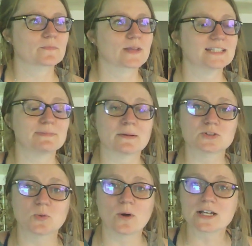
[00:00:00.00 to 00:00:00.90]
it's been
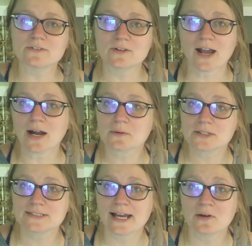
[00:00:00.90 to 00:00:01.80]
about 24
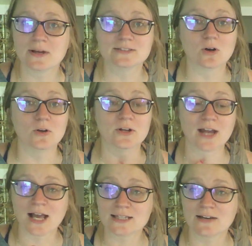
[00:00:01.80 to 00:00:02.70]
hours now. It's
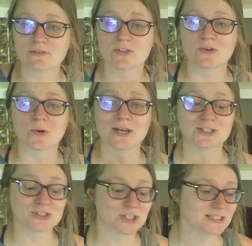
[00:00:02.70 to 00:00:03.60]
not left the throat.
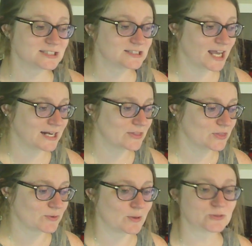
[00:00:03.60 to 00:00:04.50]
It's just stayed at the throat.